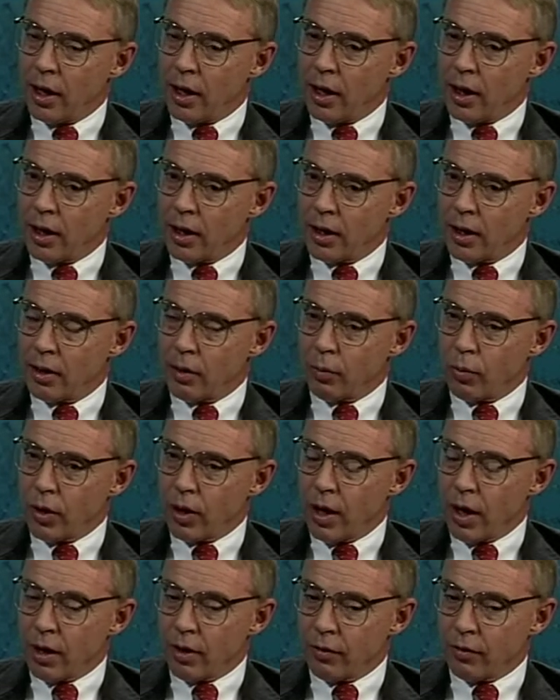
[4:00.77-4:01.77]
and then we
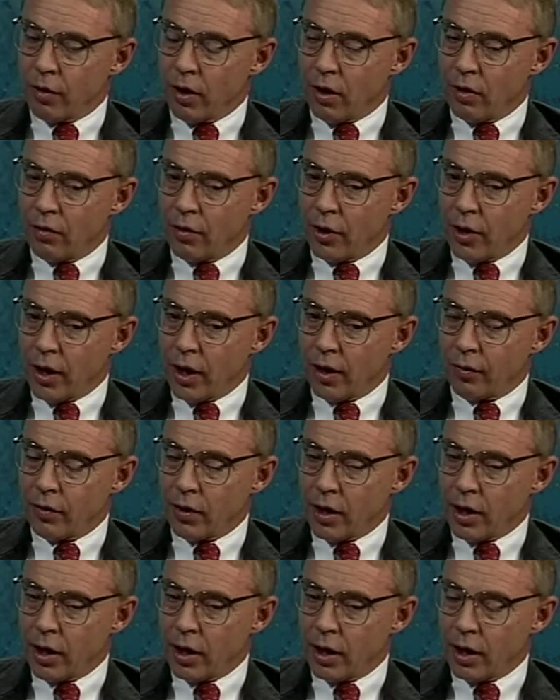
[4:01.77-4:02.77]
got involved very
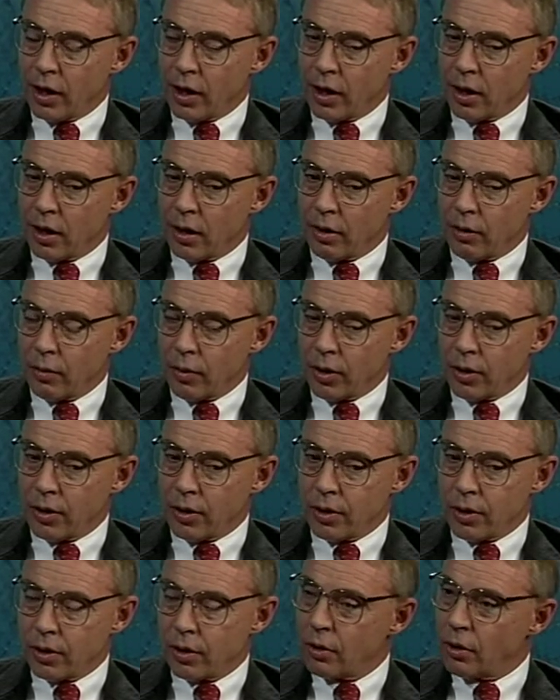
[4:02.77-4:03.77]
heavily uh, with
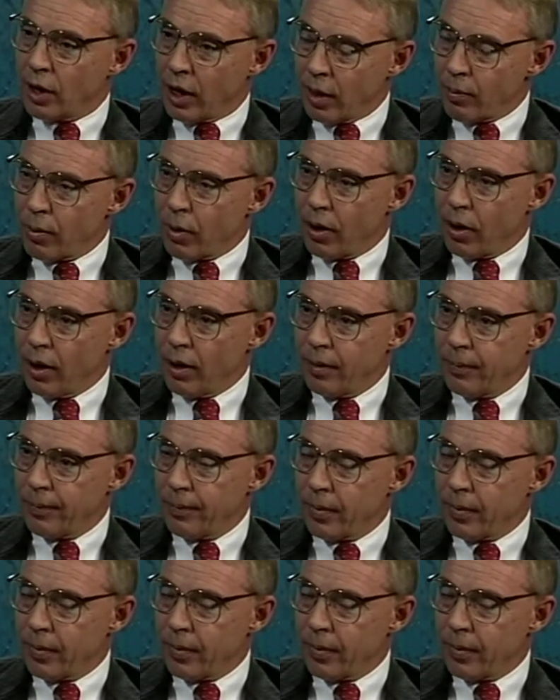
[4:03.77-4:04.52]
the new library.